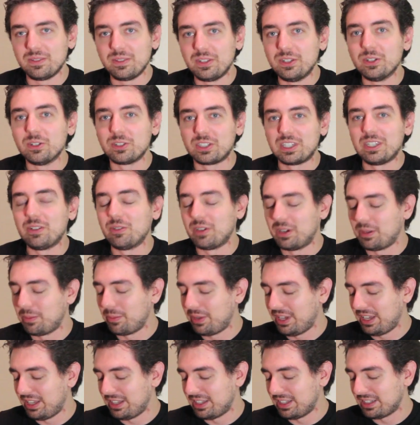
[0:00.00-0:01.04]
you'll see what I
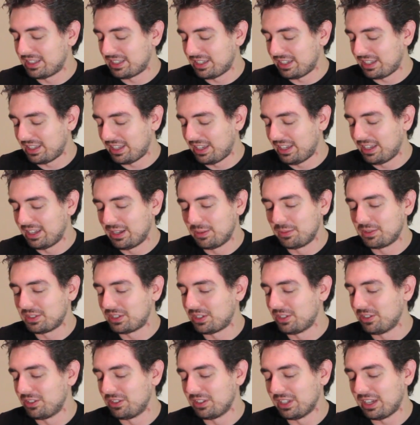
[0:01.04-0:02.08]
mean. It's like the
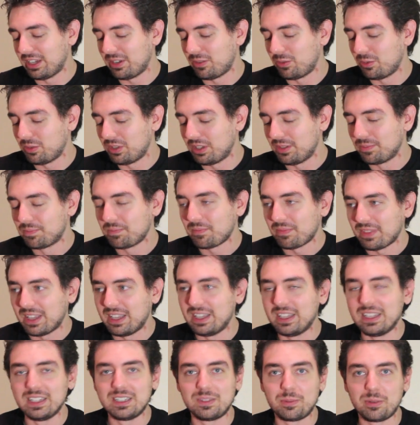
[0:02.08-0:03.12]
episode like
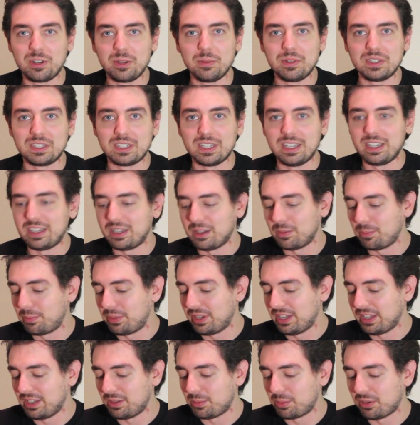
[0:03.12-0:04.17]
it is pretty much like a
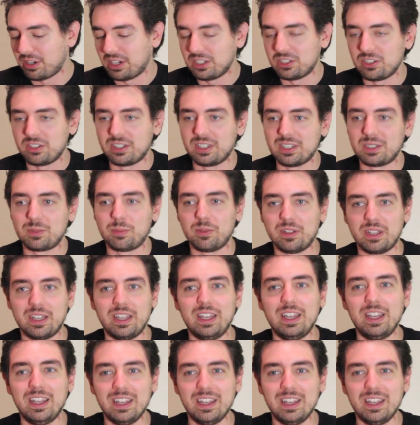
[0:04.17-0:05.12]
big project display